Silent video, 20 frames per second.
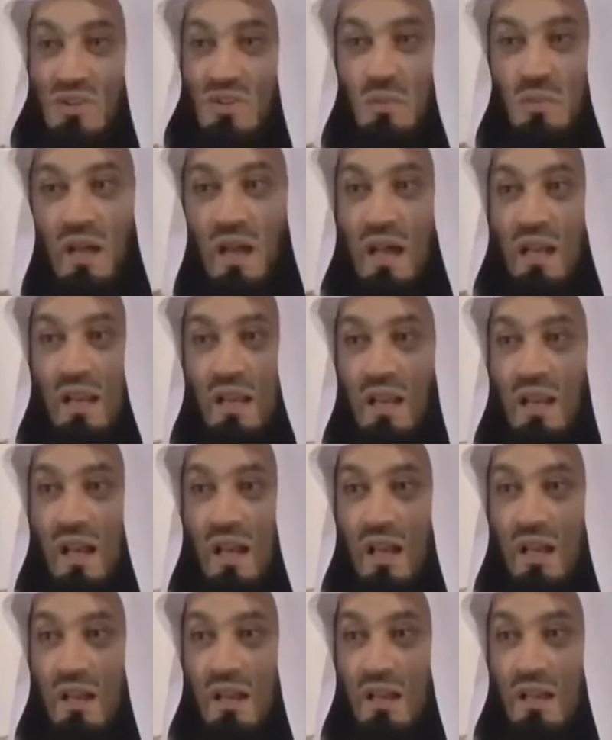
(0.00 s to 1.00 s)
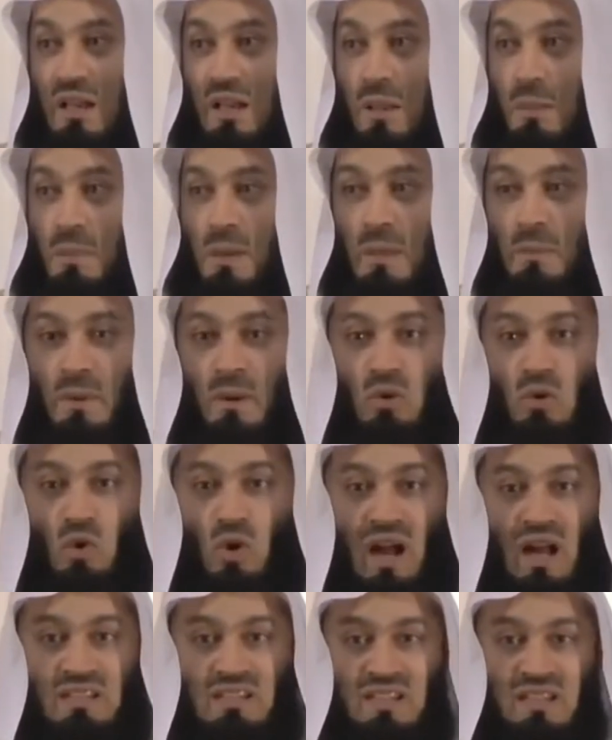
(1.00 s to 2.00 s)
Subhanallah, people
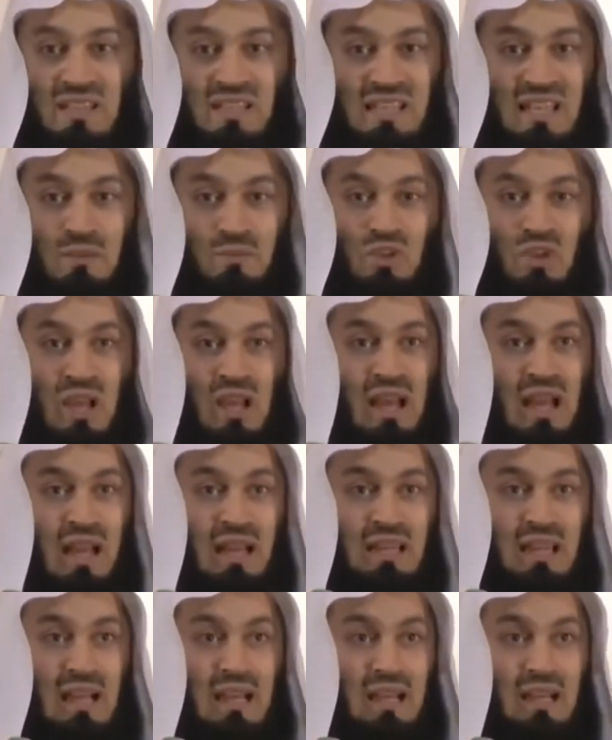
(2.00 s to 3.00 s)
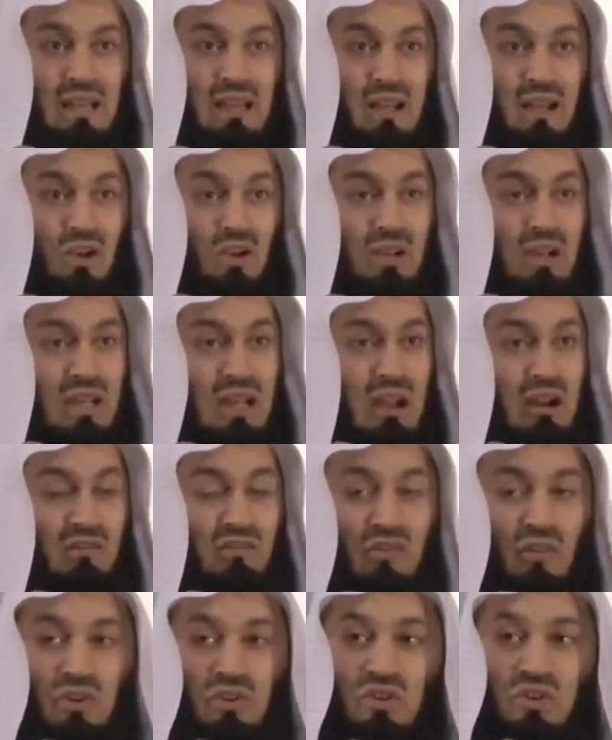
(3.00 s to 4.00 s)
who utter the same shahada. Look at how
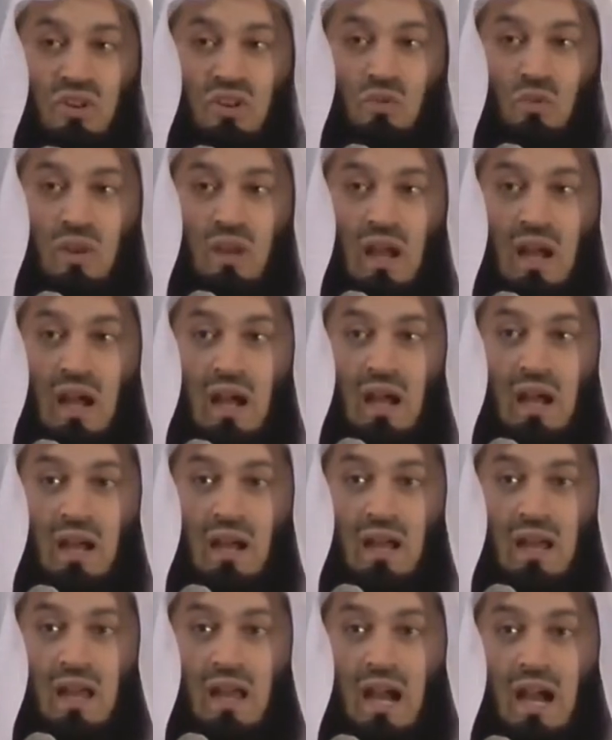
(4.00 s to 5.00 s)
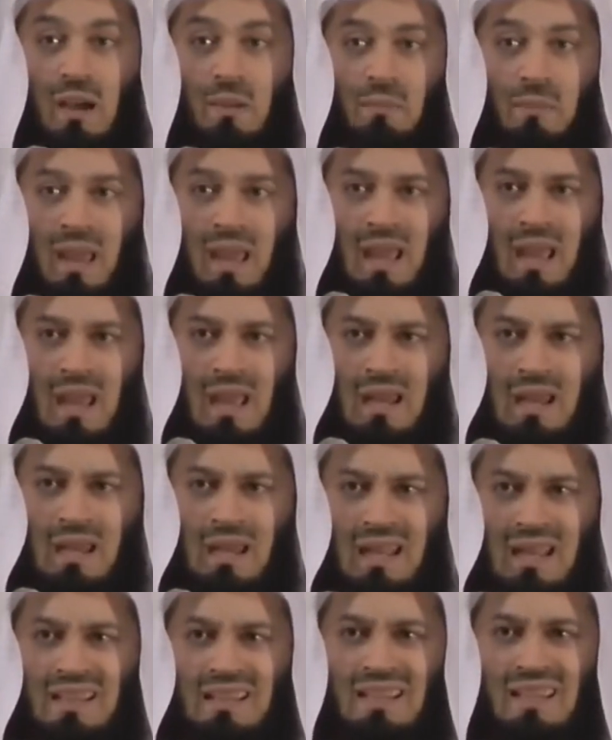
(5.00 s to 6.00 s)
fortunate we are. A
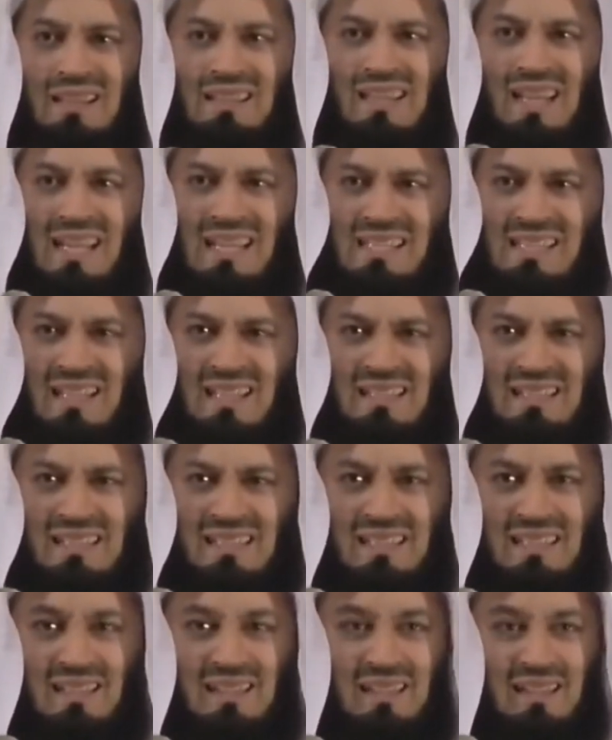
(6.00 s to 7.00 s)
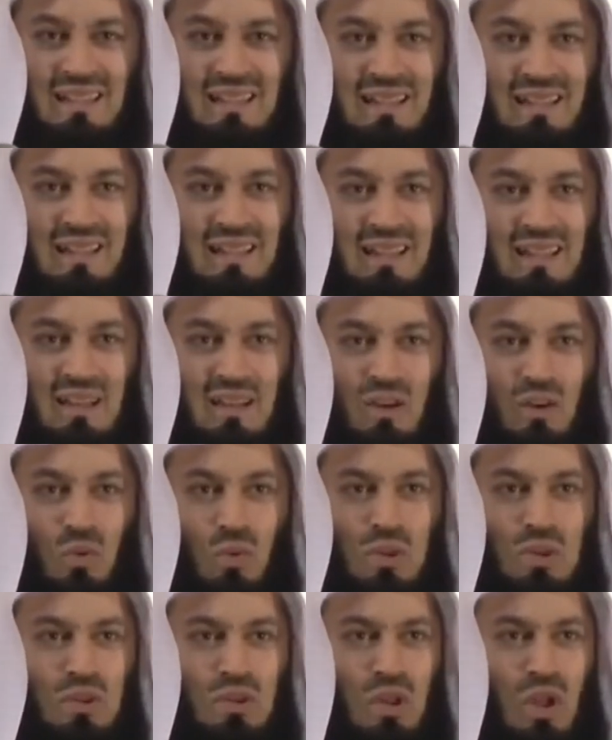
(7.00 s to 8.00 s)
man in the desert
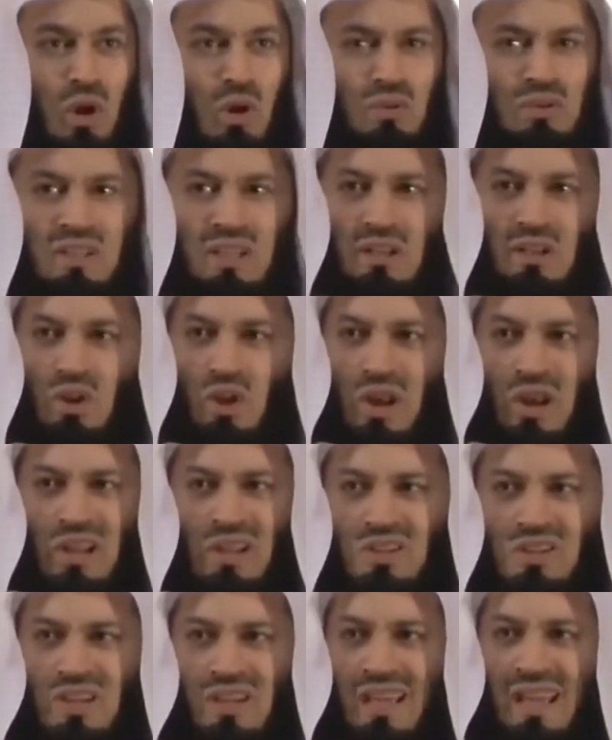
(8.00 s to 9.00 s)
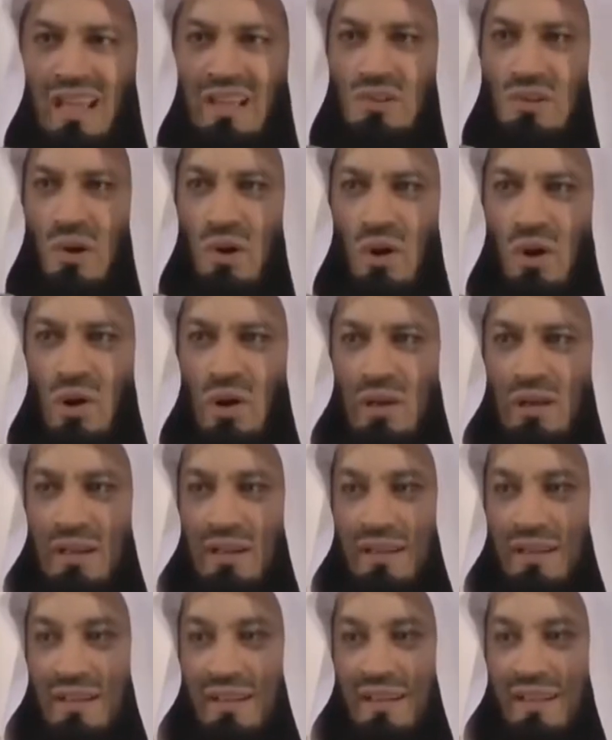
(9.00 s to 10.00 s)
with no technology at
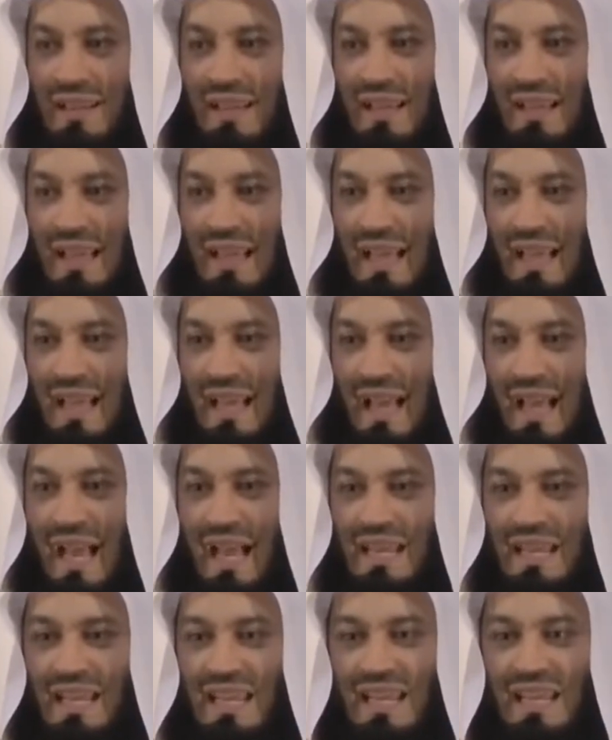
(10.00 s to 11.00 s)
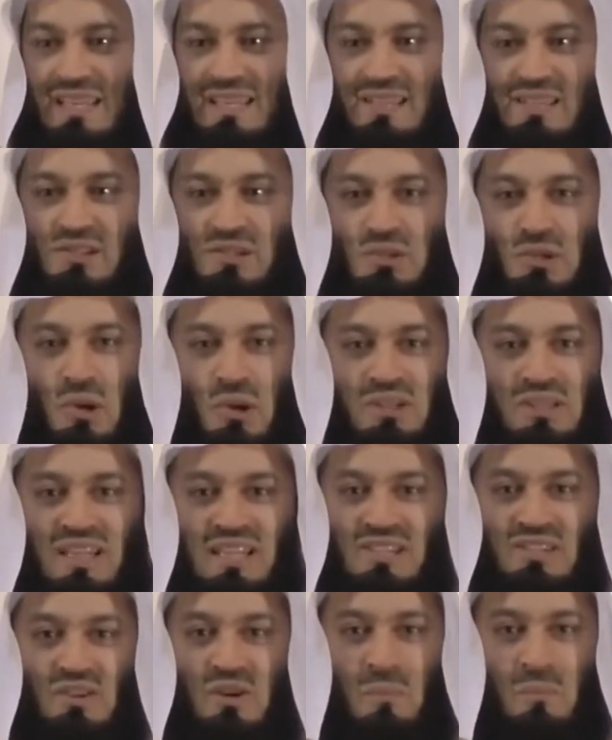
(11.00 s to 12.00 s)
all, and he just taught
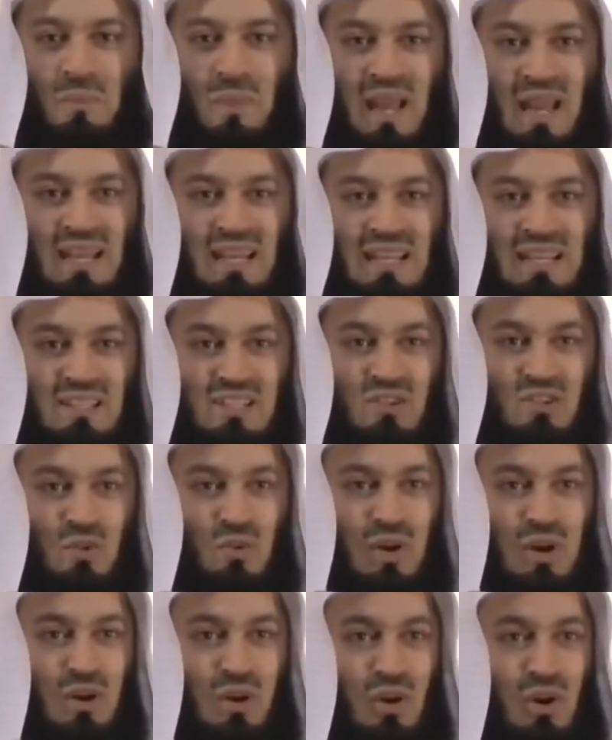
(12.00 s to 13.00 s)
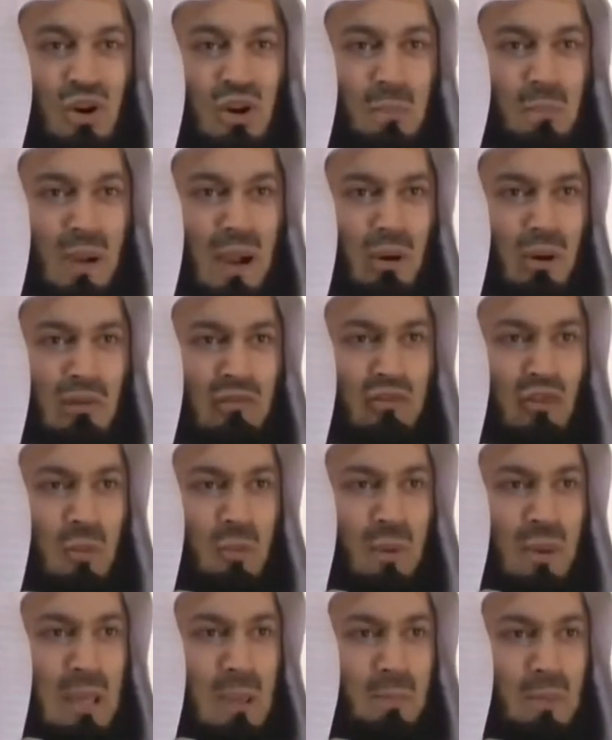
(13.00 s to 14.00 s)
his companions who were all powerful
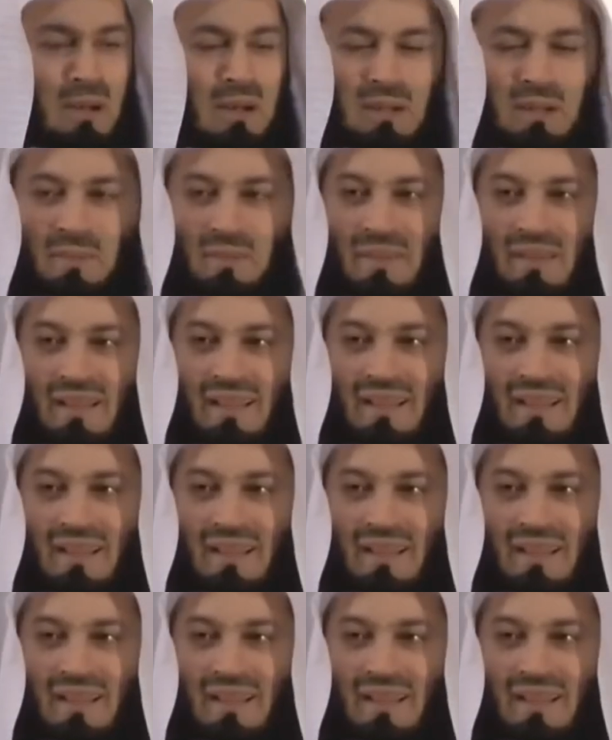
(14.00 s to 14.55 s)
people.